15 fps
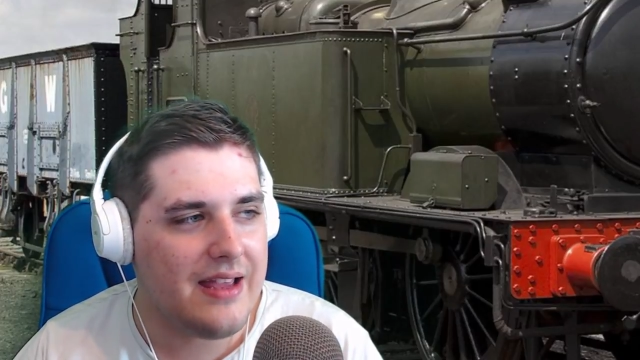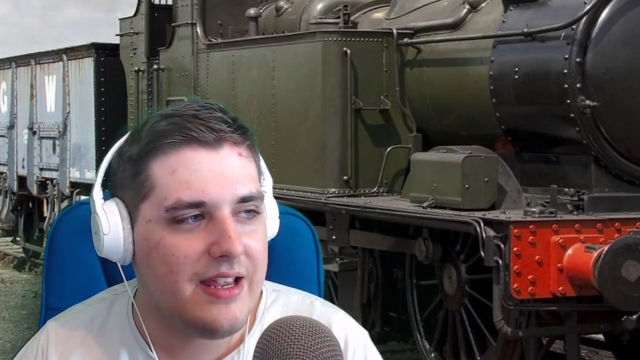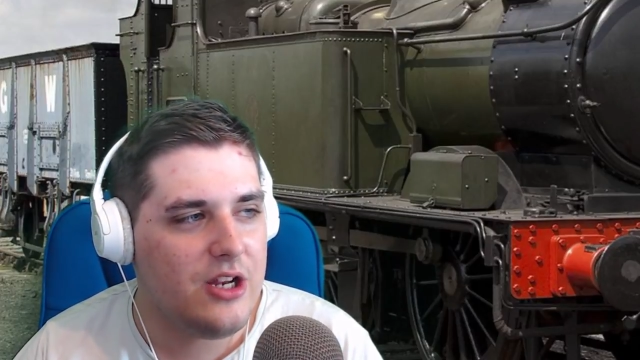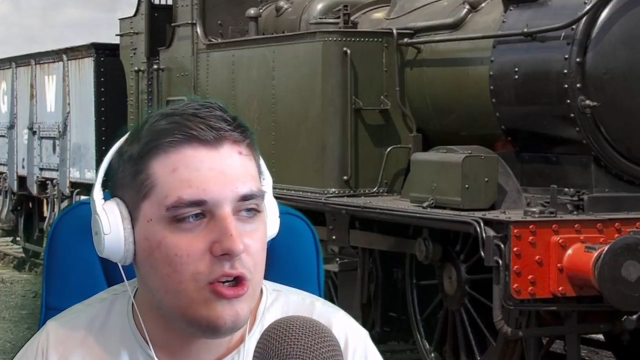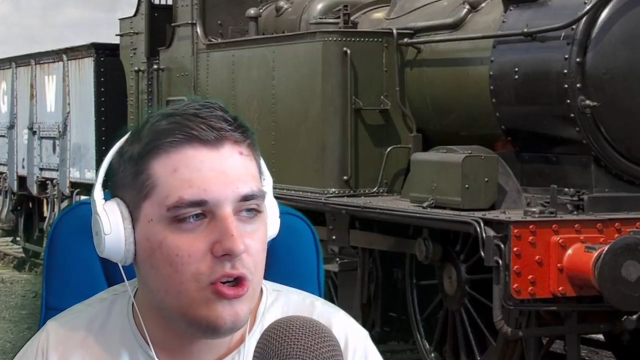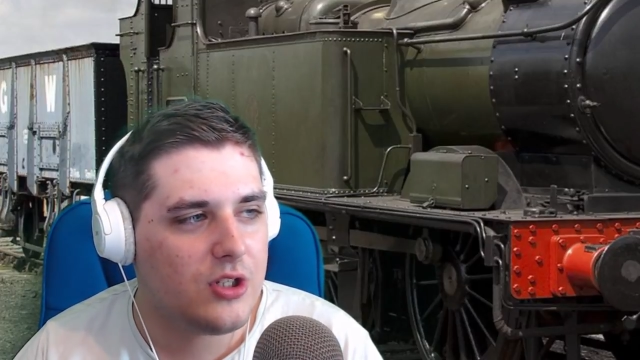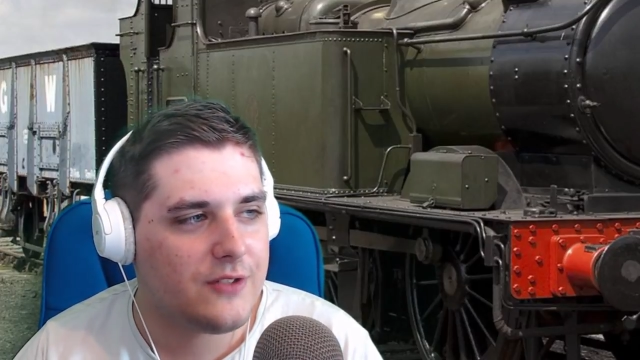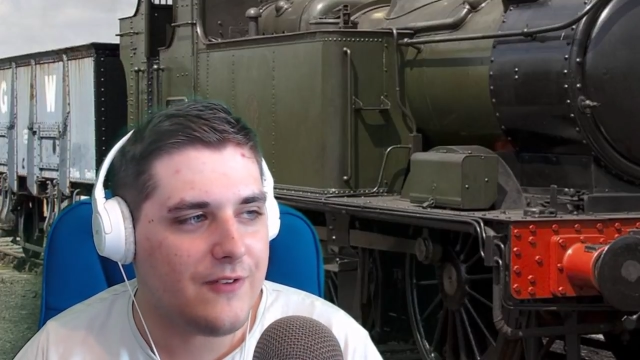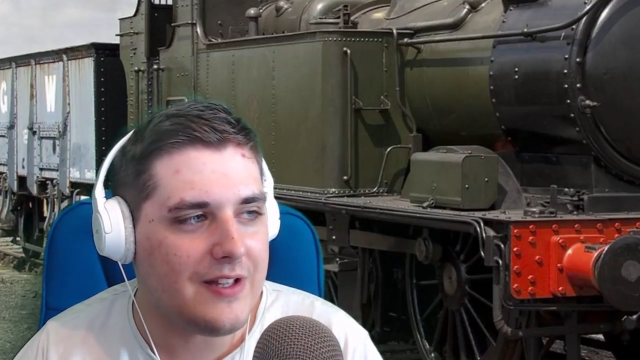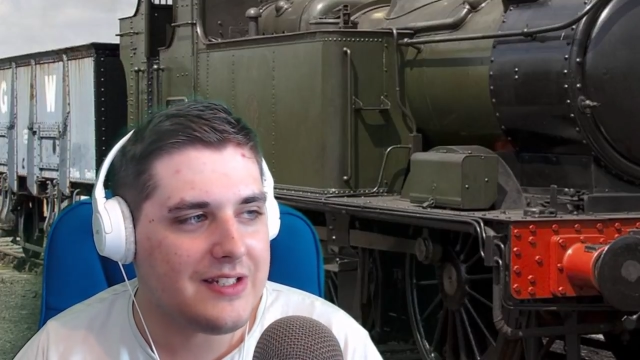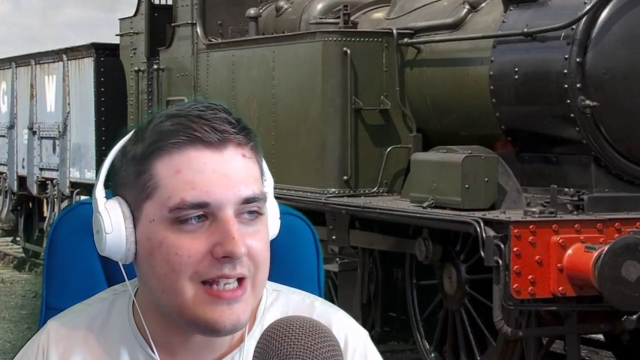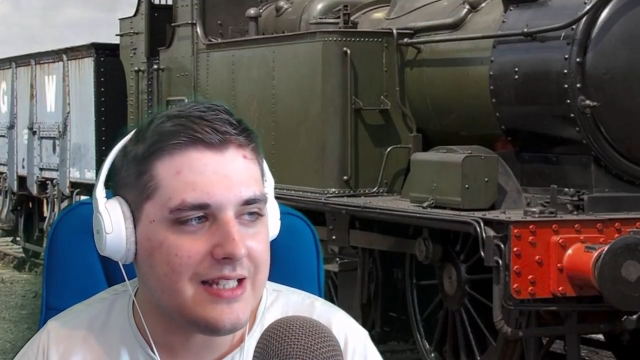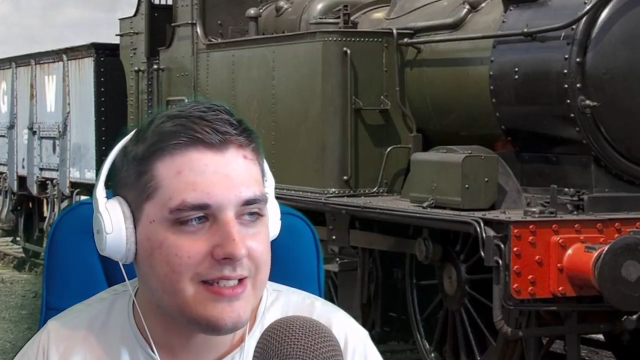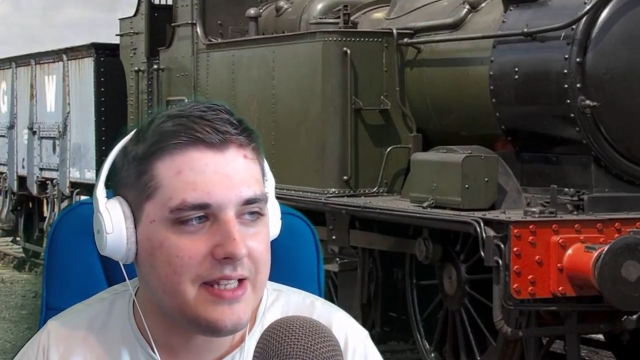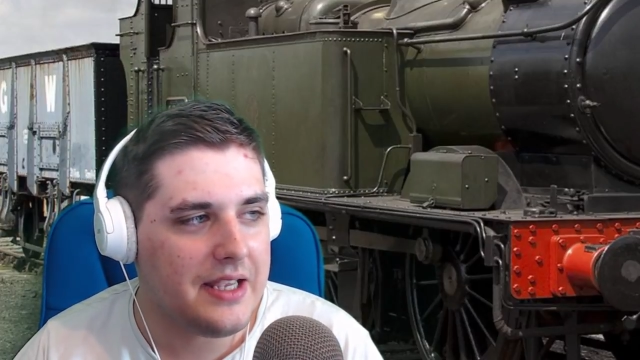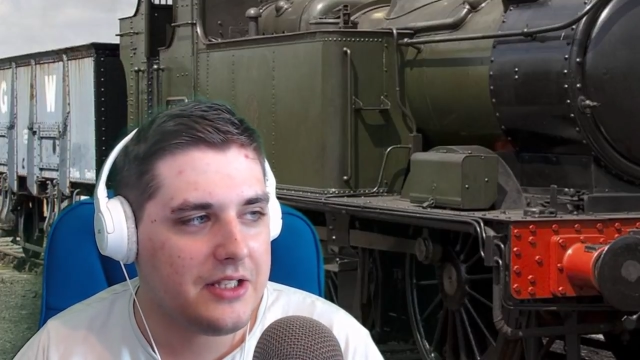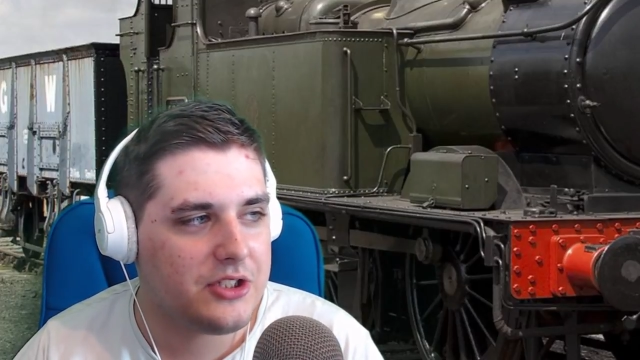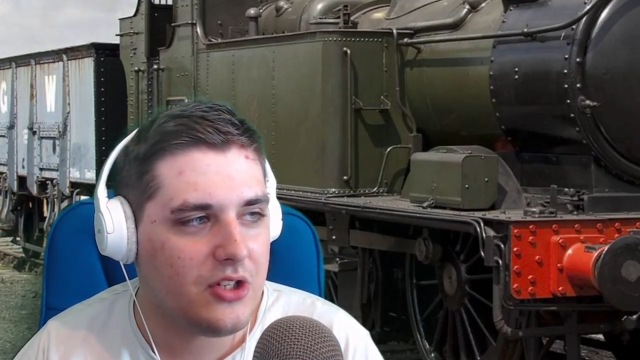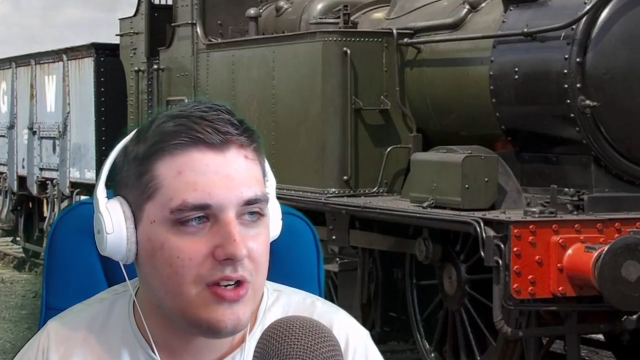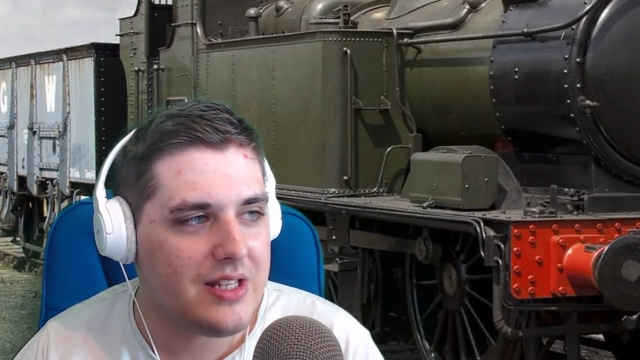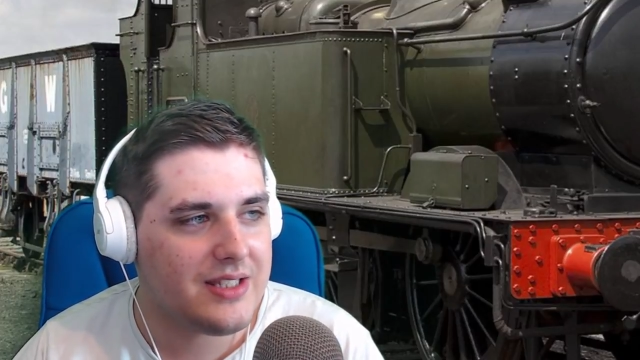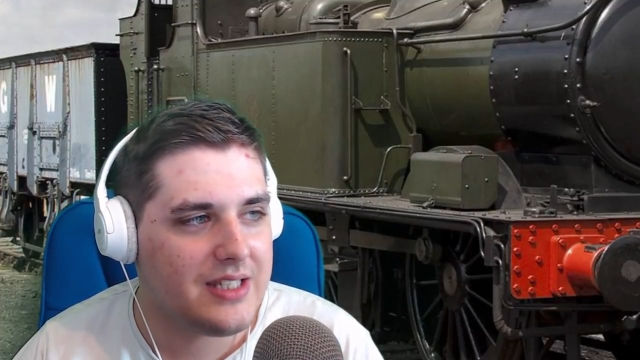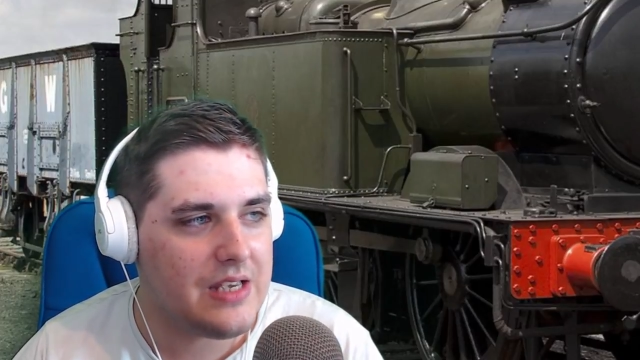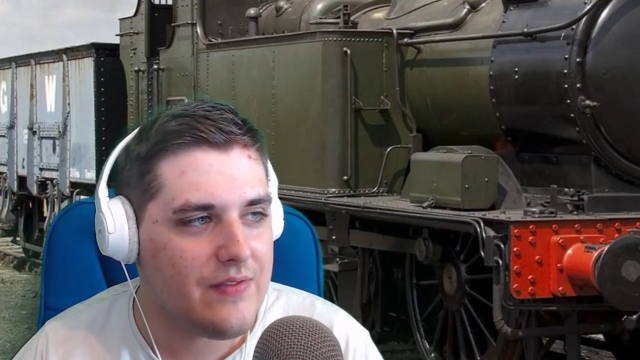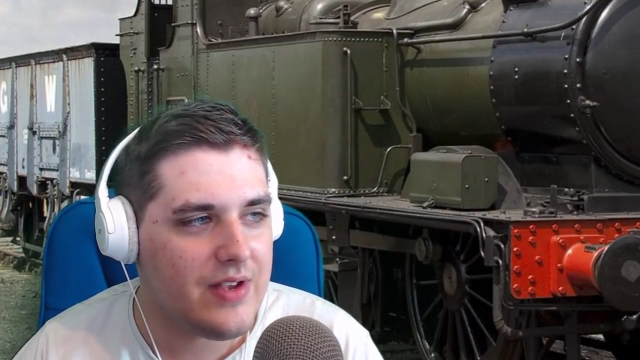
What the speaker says: It looks fantastic. So let's give